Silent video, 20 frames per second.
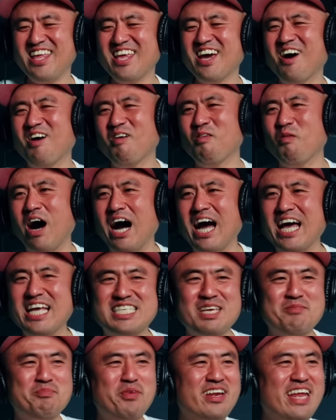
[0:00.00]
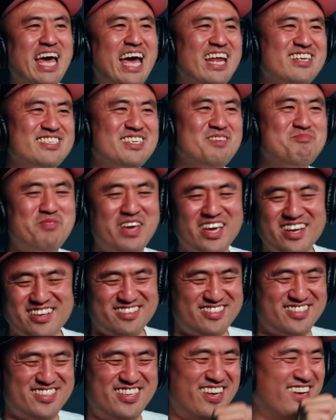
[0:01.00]
yo, why is it bananas and
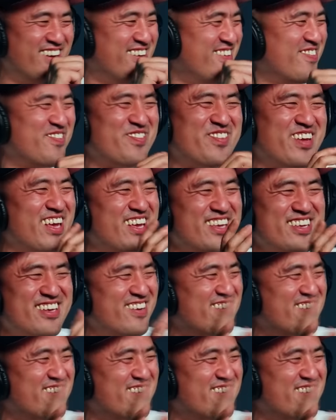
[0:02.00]
pickles? It was bananas,